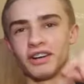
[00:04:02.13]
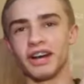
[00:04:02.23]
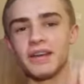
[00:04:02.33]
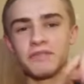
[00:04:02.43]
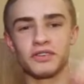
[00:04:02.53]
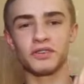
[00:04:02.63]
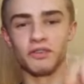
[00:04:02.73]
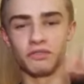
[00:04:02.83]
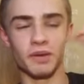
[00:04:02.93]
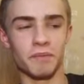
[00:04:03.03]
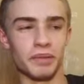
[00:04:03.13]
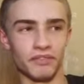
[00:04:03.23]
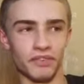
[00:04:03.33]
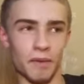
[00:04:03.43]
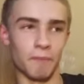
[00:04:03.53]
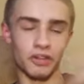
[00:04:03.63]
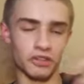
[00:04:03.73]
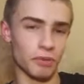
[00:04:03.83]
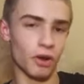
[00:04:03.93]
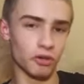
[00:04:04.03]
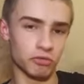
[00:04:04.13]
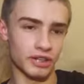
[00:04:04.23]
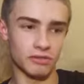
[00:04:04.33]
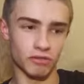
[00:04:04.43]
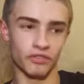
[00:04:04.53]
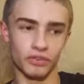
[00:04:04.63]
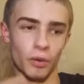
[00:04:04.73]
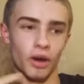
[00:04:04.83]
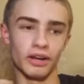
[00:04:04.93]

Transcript: I absolutely love the Oblivion, but the Smiler's rough, so